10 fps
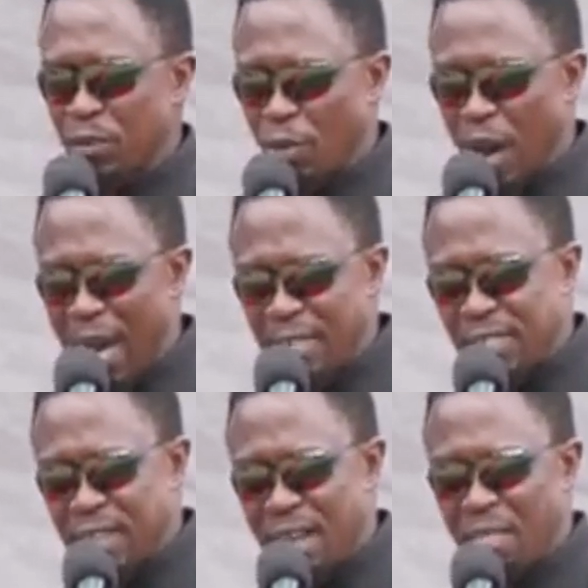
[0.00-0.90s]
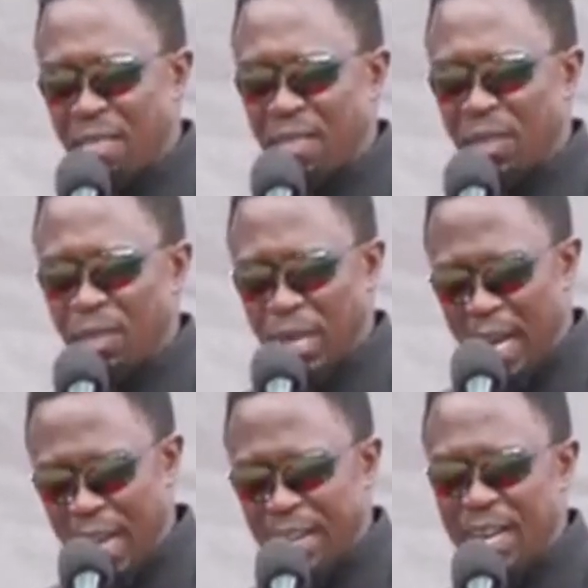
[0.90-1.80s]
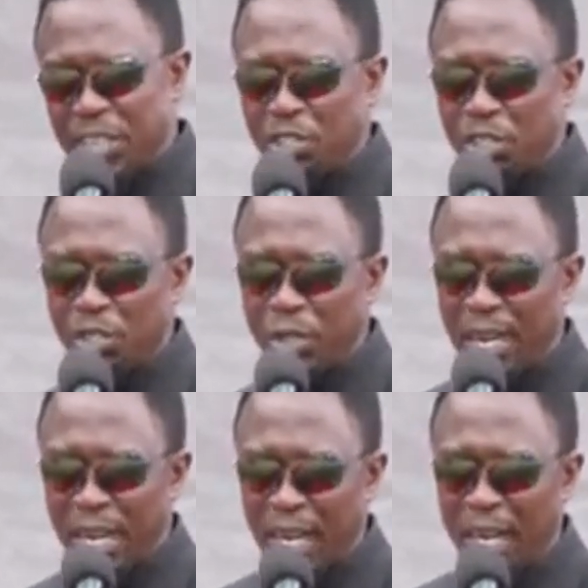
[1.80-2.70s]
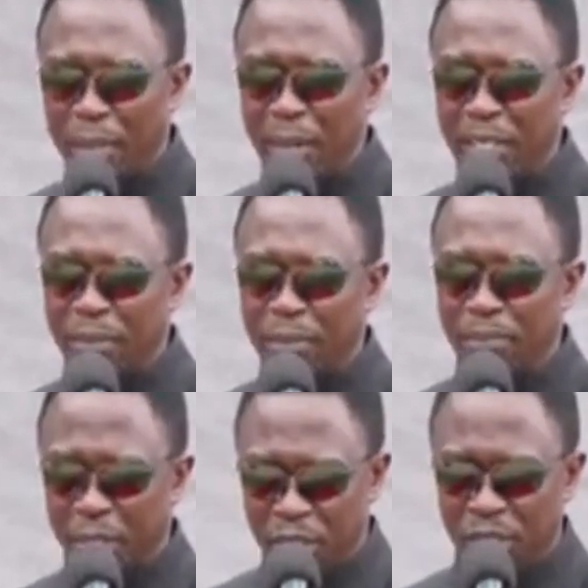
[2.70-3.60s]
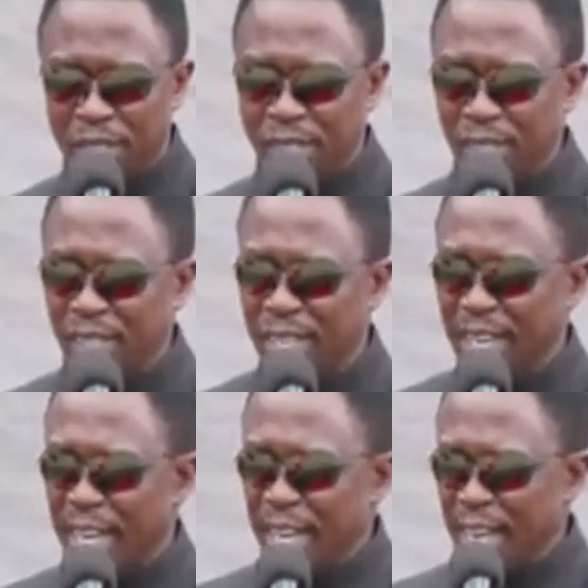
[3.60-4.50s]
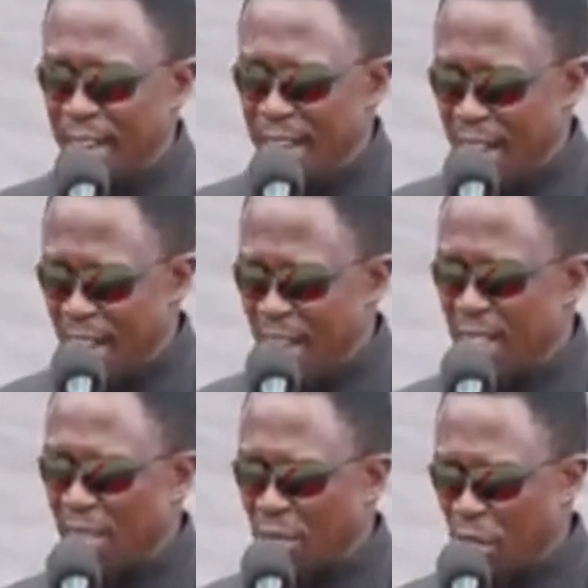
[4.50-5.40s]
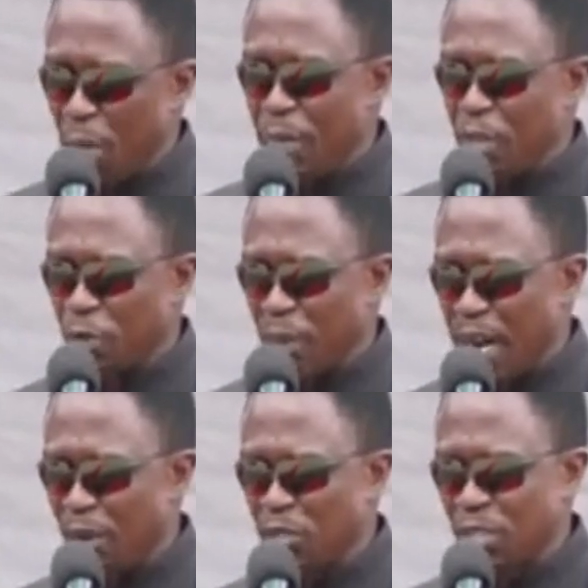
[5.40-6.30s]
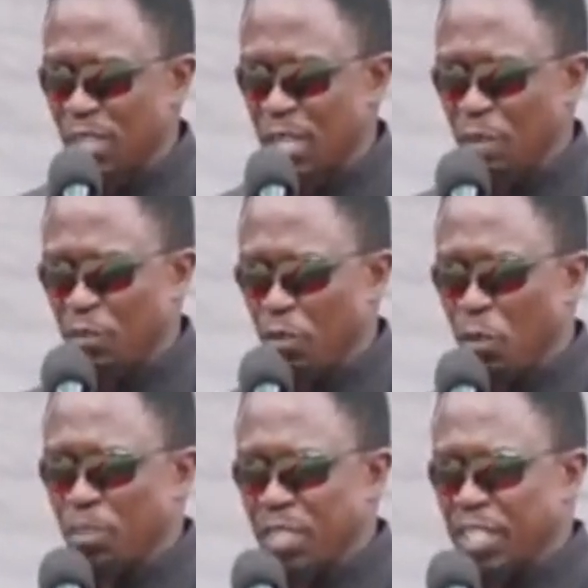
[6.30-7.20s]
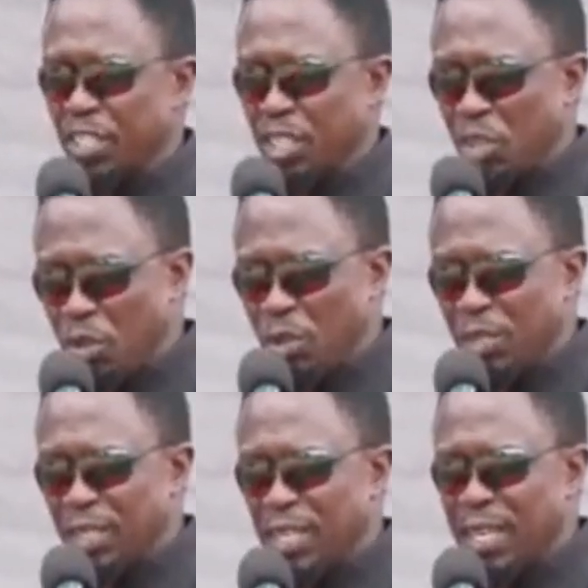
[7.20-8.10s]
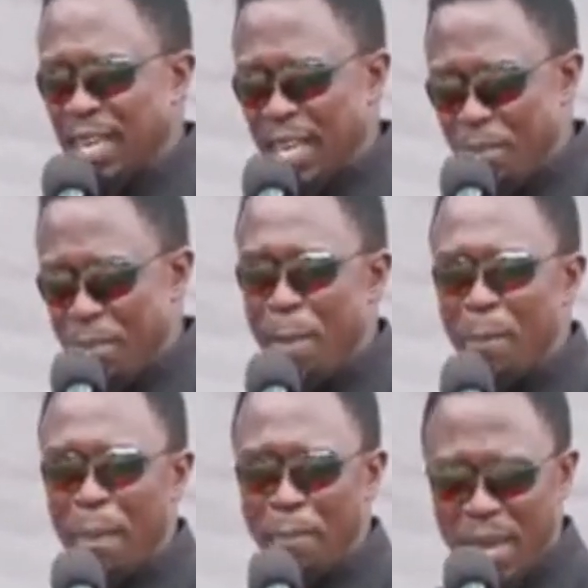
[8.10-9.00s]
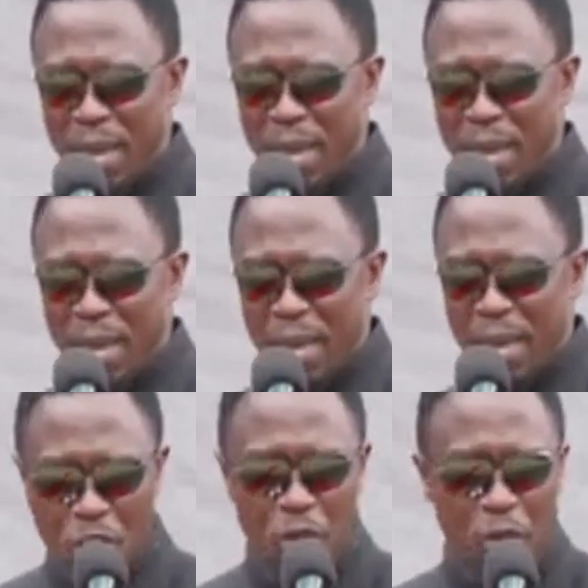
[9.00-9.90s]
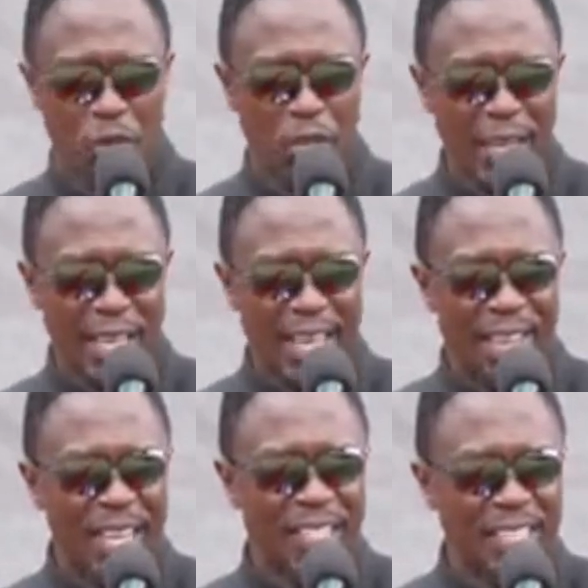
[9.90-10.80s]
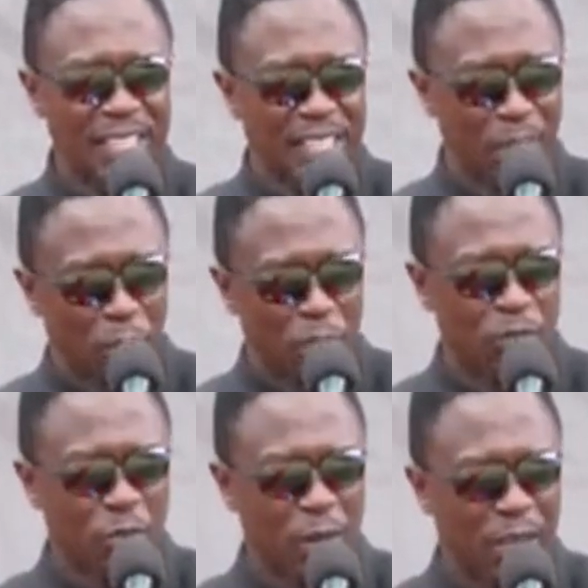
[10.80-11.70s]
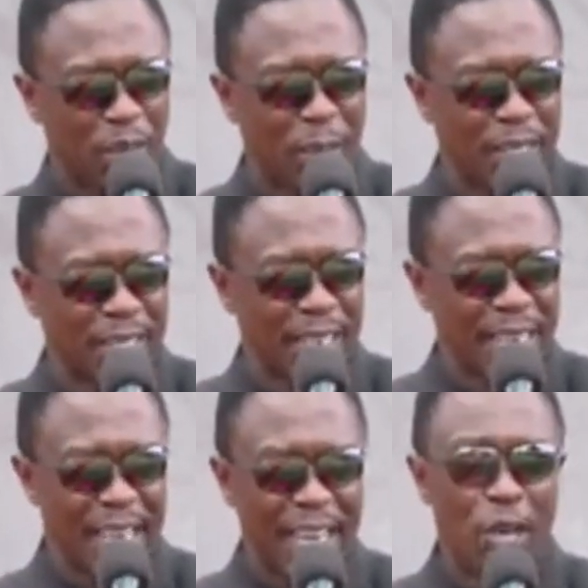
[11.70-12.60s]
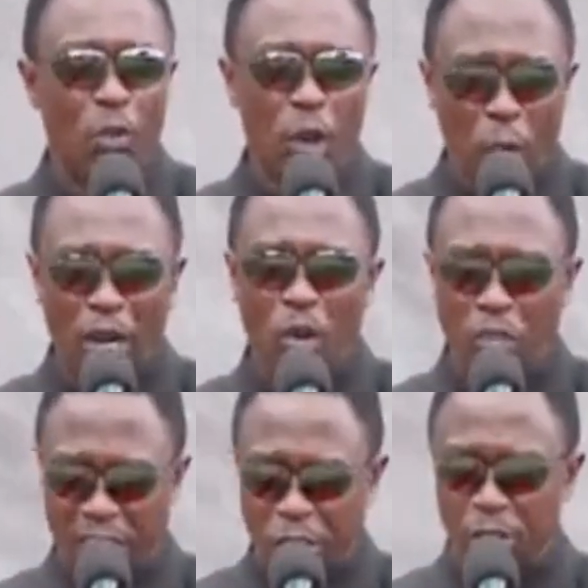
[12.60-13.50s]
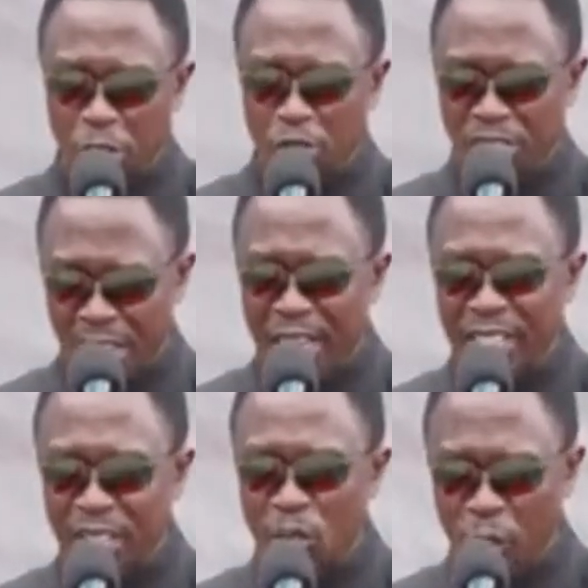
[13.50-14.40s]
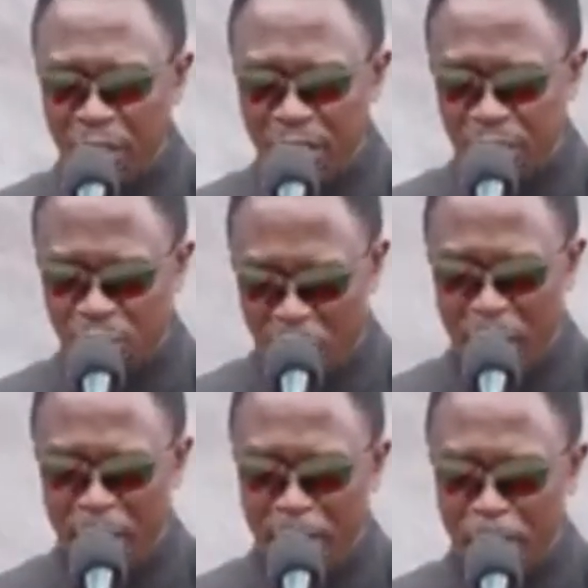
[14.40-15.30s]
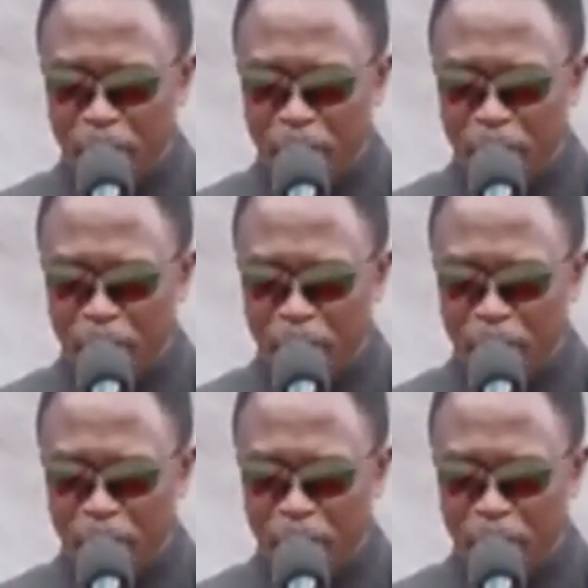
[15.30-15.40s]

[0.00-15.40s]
for Asanath and her children, Caleb and Precious, and another 3-bedroom house for Mzee Cheruyot and Mama Mary Kangongo. And that is support from government, and we will continue to stand with this family.